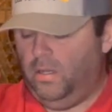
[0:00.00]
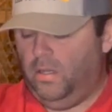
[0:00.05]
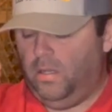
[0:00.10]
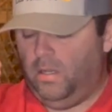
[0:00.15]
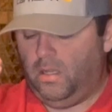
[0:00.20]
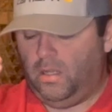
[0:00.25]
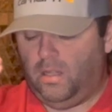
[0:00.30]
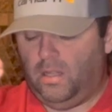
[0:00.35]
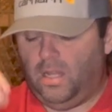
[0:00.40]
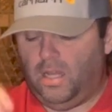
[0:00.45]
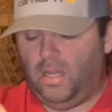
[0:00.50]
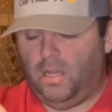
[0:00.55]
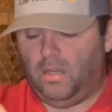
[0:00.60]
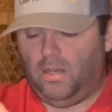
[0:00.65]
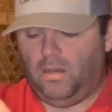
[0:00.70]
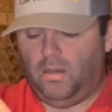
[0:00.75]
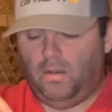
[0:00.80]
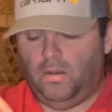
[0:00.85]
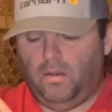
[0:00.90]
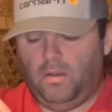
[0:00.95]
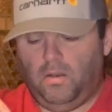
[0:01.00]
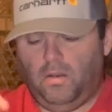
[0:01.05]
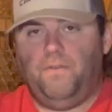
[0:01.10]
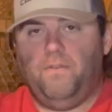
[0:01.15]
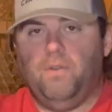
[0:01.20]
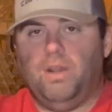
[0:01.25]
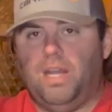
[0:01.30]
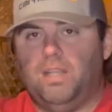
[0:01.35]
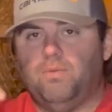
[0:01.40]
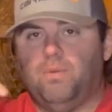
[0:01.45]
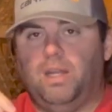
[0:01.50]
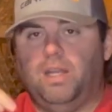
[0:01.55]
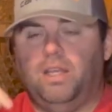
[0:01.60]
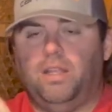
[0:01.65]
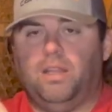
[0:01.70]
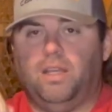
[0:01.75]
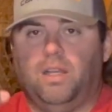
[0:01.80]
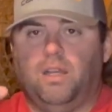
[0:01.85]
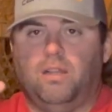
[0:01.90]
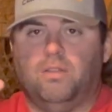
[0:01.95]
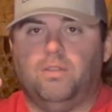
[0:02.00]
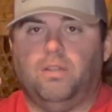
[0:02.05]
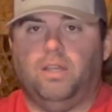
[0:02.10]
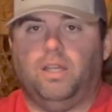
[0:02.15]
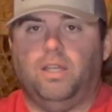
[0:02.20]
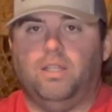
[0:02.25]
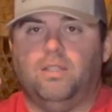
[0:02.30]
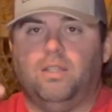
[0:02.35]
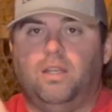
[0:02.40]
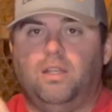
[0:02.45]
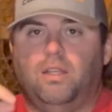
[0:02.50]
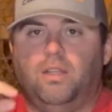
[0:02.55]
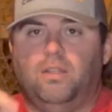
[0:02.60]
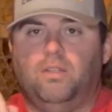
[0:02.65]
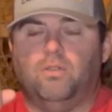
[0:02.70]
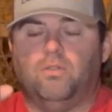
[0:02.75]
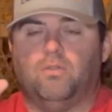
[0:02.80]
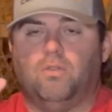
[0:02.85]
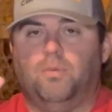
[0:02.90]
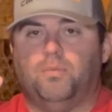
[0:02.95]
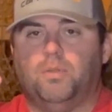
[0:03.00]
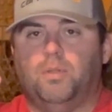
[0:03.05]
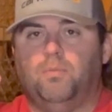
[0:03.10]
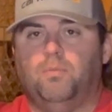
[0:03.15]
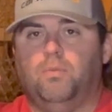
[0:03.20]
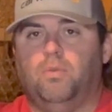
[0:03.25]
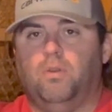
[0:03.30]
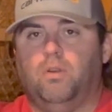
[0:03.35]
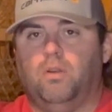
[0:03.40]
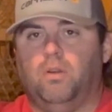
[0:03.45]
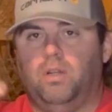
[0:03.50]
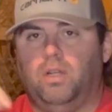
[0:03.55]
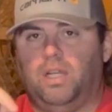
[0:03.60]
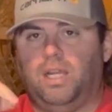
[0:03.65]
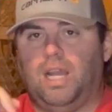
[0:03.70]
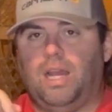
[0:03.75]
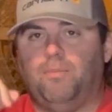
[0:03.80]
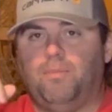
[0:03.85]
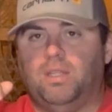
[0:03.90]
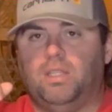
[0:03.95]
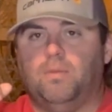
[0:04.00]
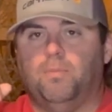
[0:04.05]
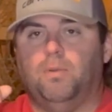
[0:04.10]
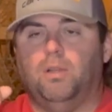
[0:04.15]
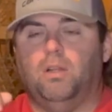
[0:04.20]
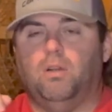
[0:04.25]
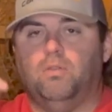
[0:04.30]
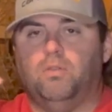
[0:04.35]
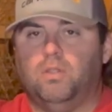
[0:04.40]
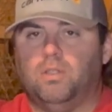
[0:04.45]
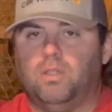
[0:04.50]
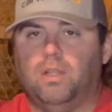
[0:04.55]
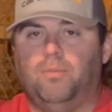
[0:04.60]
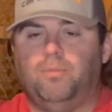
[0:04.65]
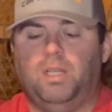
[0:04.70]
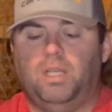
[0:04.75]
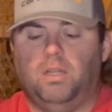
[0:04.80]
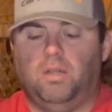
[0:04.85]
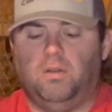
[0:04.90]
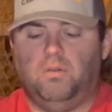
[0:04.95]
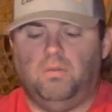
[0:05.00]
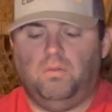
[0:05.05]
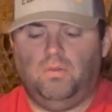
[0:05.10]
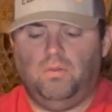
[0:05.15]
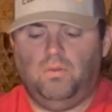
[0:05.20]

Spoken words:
And then if you guys want anything else, like I said in the description or in the comments below, just let me know